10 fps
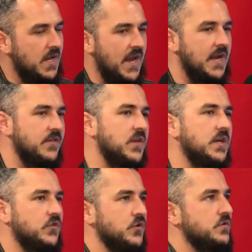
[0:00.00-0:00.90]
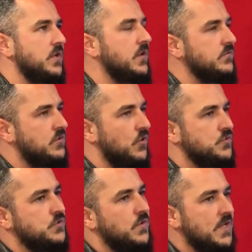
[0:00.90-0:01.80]
And I think there, it,
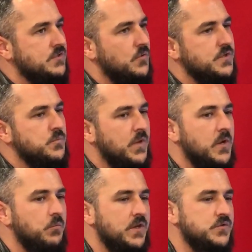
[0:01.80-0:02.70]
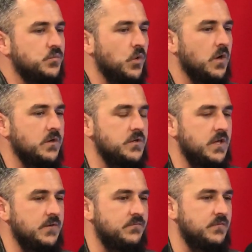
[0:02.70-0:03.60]
Coastal has always been a place where
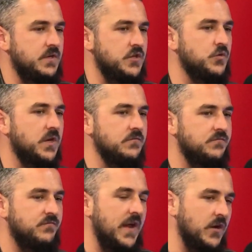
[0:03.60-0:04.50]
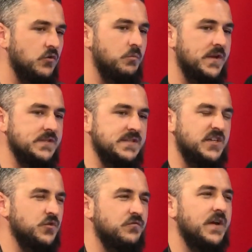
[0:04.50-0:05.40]
if you can fail, but it's like
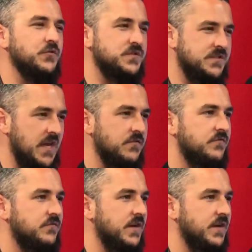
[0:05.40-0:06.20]
you fail safe.